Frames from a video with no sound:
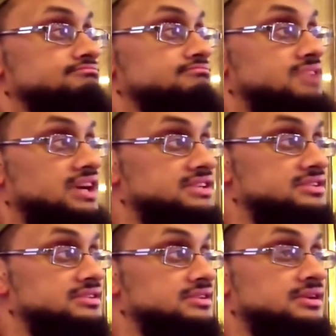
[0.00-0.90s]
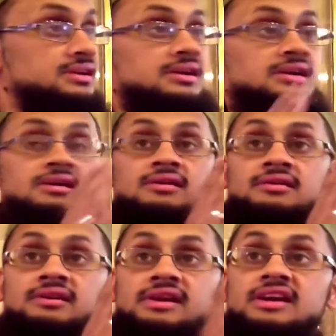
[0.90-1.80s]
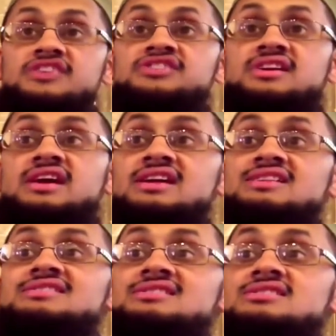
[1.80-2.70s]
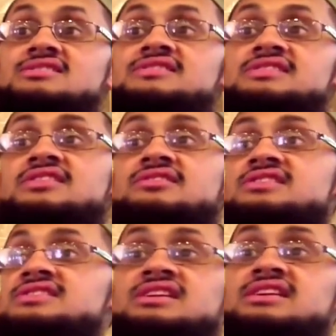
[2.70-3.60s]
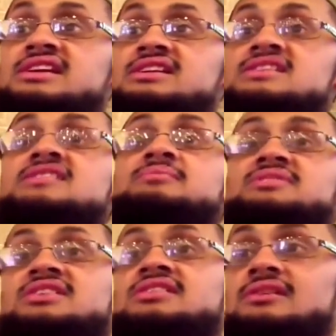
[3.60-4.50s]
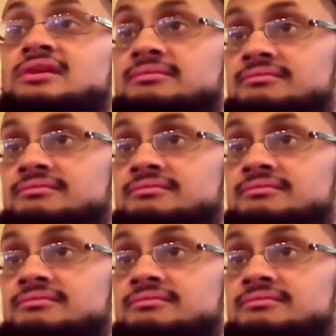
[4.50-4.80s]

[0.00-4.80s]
Right? Each instance of the sun rising in the east is a particular.